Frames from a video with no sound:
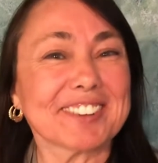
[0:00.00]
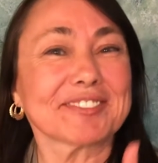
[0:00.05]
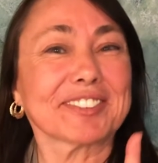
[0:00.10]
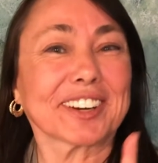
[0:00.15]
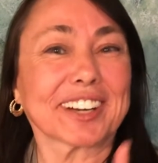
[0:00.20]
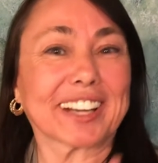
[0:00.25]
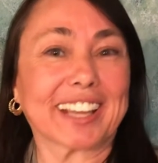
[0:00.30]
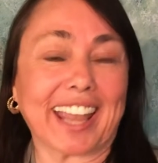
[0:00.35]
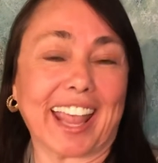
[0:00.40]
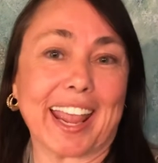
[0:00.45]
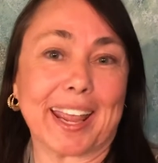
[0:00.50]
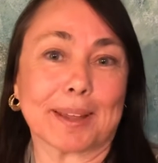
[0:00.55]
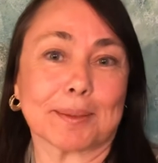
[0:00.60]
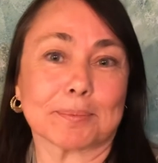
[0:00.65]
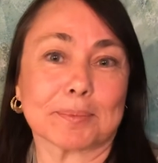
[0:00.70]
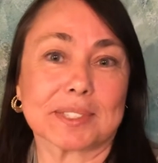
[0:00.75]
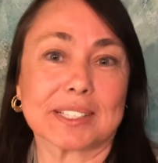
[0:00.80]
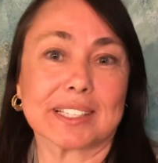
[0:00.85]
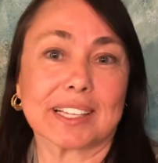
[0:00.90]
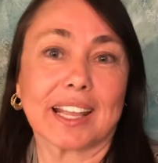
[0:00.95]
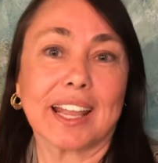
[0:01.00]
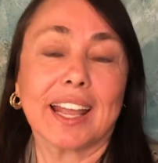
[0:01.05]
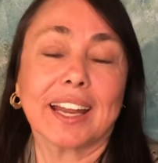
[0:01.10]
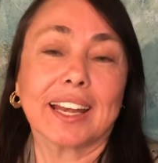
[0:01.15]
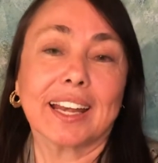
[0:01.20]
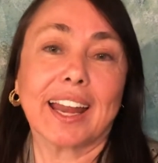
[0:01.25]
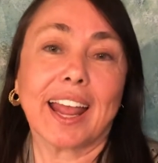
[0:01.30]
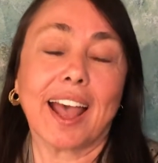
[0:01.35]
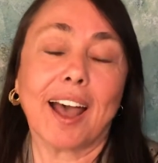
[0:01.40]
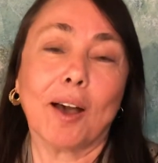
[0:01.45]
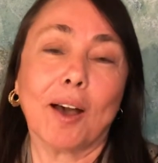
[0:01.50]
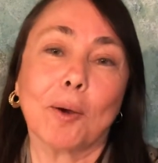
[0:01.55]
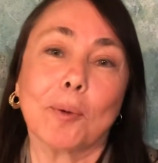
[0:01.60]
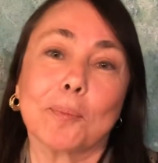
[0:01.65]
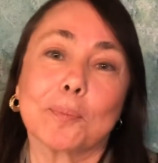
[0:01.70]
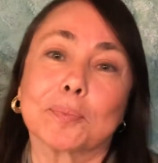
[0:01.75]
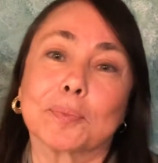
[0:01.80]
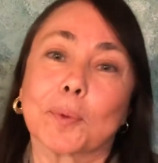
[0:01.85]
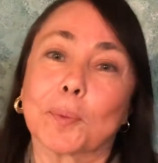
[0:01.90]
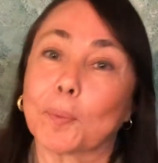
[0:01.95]
for games. Now,
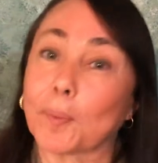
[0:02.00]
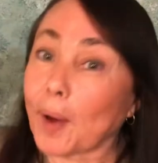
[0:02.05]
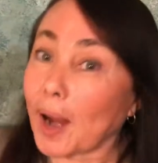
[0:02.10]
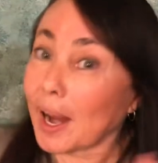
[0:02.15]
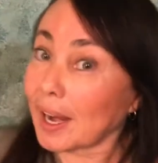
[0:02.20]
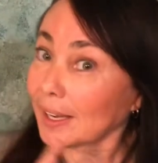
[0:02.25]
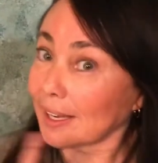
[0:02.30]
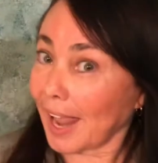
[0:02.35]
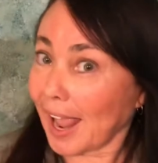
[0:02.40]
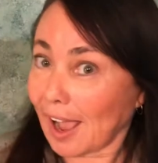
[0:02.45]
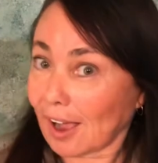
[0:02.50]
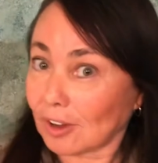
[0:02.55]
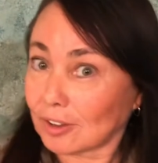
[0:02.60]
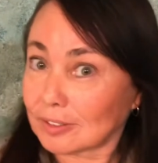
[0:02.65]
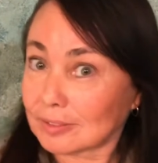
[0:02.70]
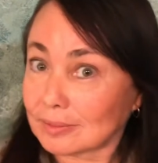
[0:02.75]
right now,